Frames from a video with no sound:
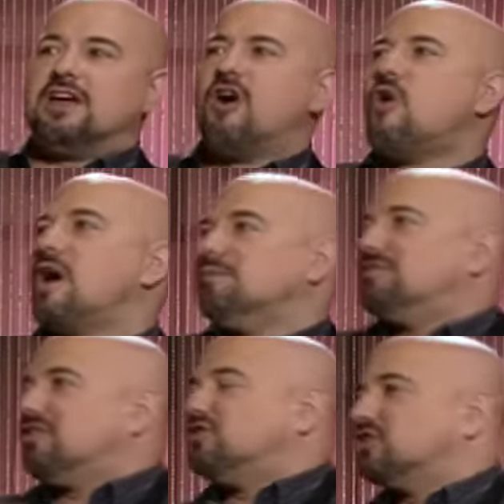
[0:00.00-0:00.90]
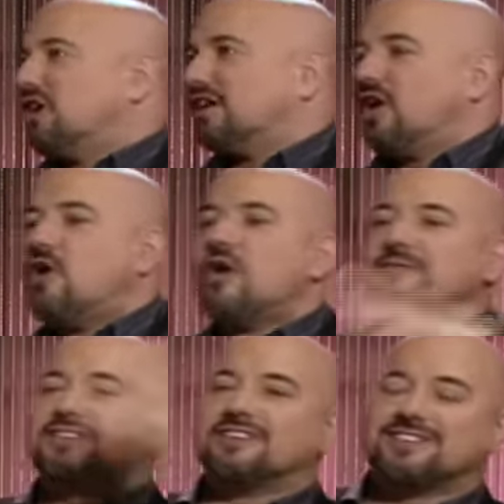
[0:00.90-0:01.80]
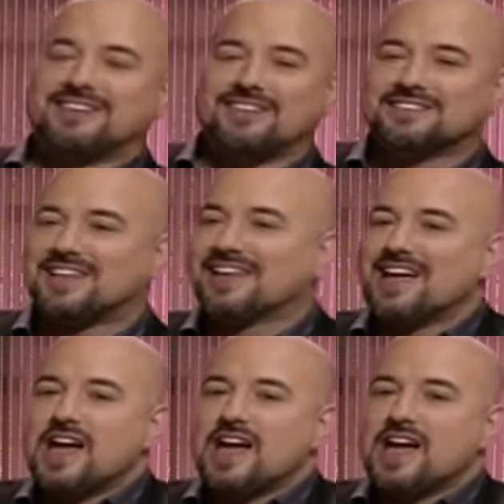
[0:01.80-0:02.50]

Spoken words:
Oh, I'm so Charlotte. Oh, I'm so. It's like,